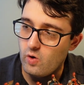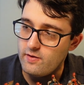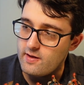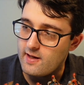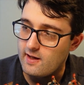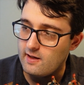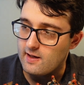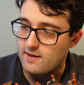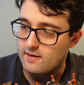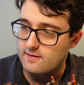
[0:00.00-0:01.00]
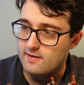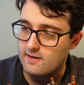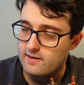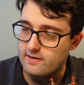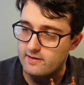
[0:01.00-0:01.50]
one thing is
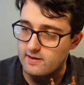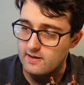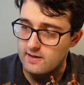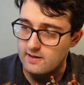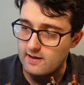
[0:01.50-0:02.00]
the